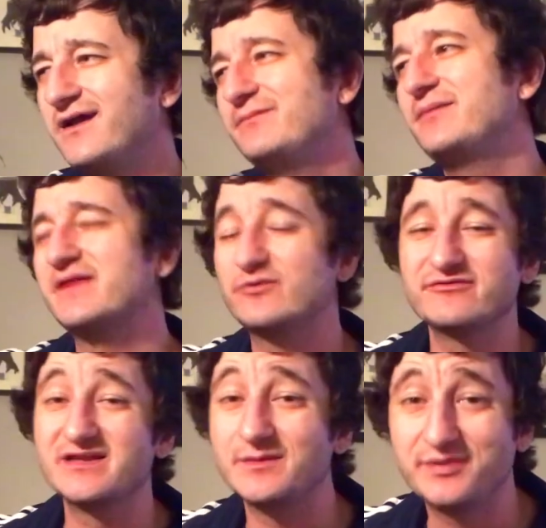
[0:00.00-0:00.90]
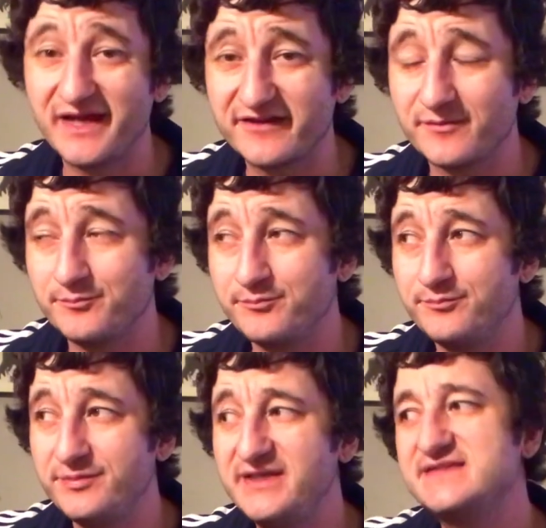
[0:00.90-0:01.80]
Maybe that wouldn't really apply to the
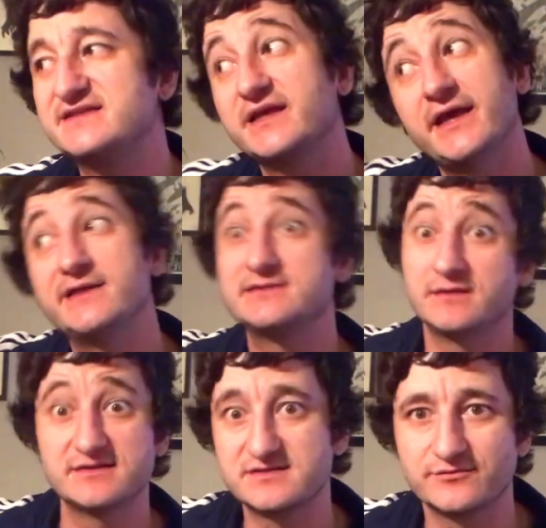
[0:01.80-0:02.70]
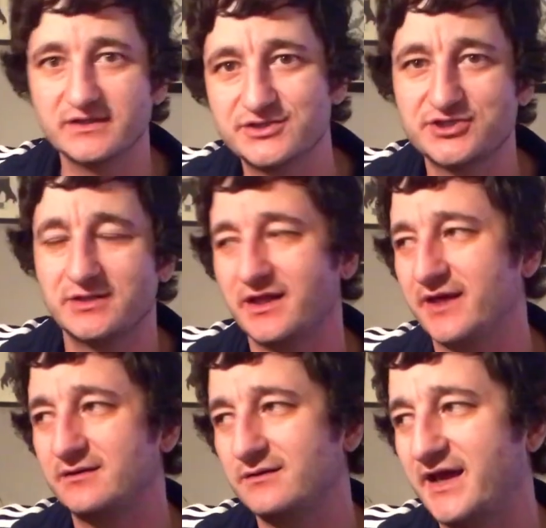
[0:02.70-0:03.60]
pizza case unless the religion
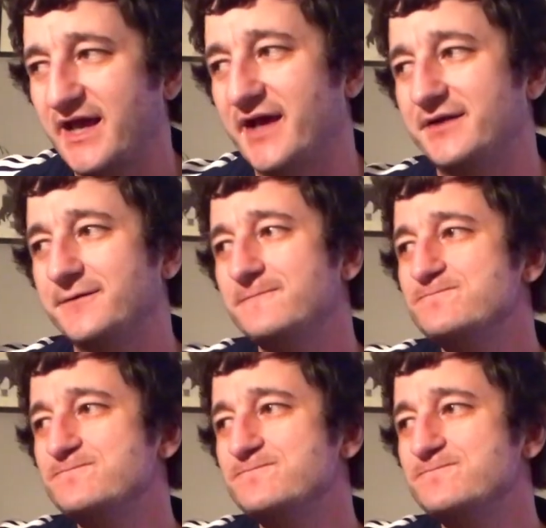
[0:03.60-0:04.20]
had